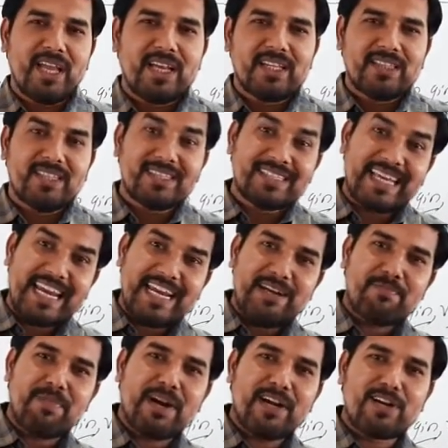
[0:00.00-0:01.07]
The
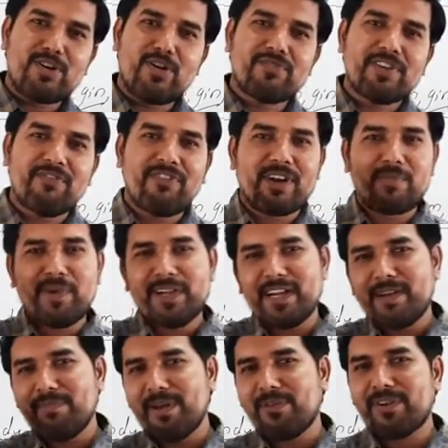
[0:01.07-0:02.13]
second part of the
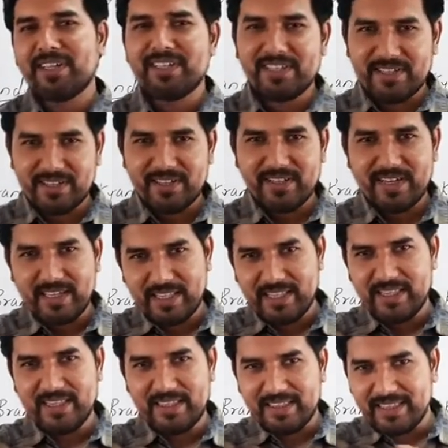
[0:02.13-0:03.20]
fermented beverages,
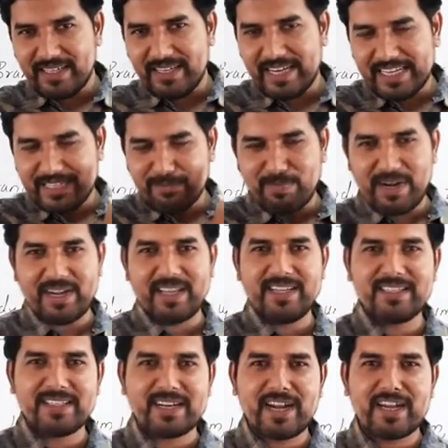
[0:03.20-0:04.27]
the next part
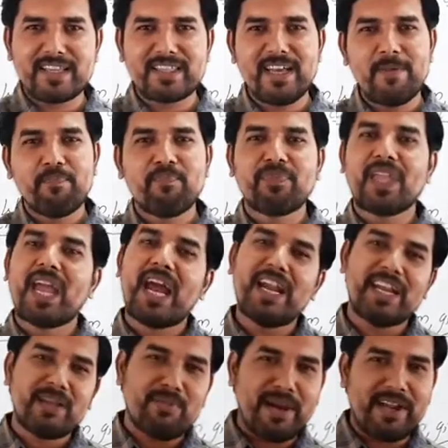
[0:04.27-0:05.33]
is regarding the
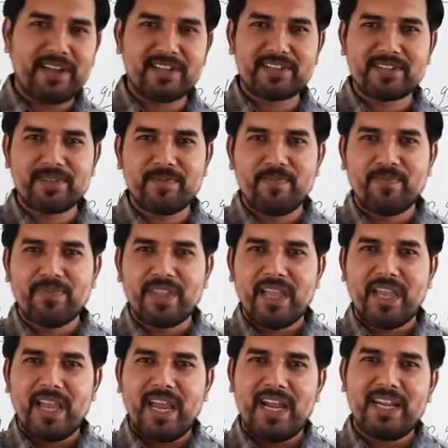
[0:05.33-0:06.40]
antibiotics,
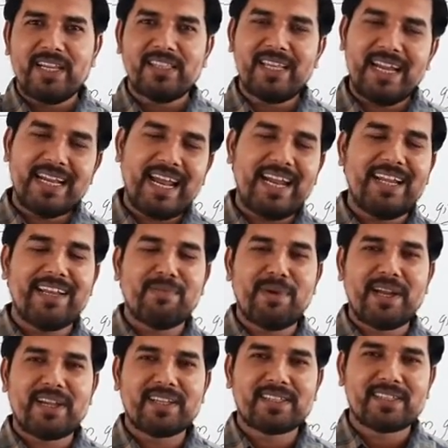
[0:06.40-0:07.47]
and that
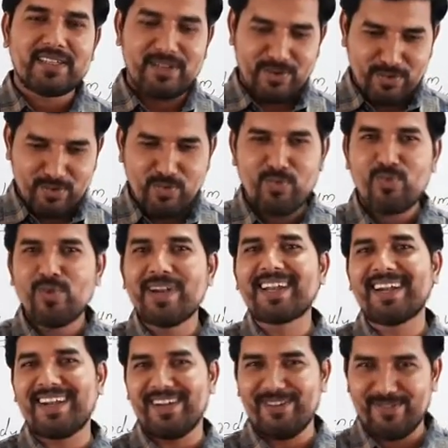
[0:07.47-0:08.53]
antibiotics will
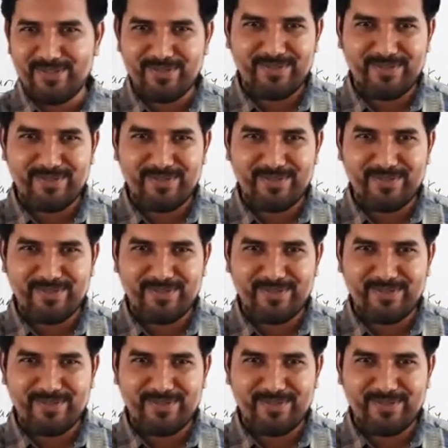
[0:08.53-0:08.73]
continue.